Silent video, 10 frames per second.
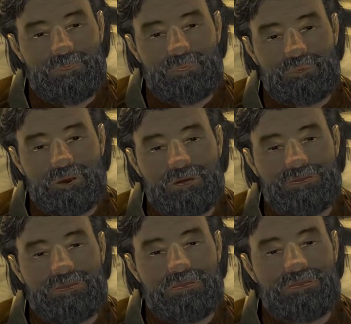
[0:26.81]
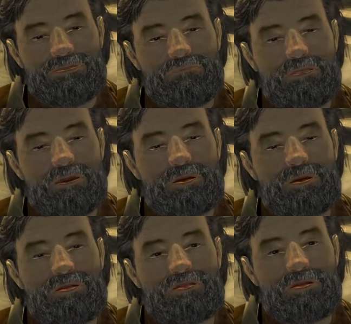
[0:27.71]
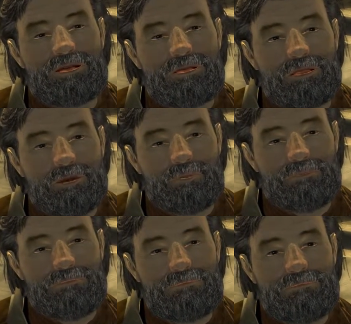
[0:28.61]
Owens, Isabella, the San Luis.